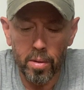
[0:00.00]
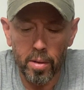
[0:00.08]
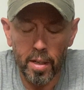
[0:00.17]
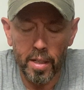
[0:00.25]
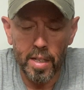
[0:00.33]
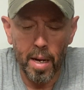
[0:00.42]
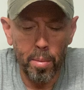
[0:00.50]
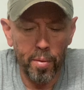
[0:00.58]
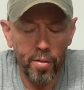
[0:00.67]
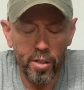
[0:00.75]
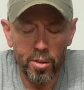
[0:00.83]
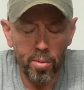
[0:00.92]
Anytime you're
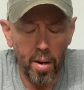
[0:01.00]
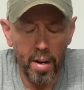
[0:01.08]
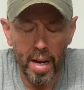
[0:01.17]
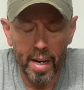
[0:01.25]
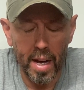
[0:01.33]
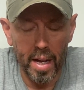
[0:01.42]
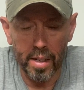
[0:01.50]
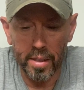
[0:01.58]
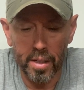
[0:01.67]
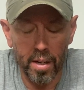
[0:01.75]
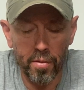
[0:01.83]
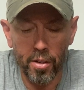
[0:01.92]
fishing around that kind of
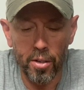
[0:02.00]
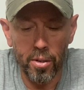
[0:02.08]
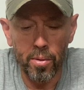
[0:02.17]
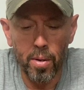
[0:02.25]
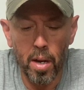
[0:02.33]
stuff, you do.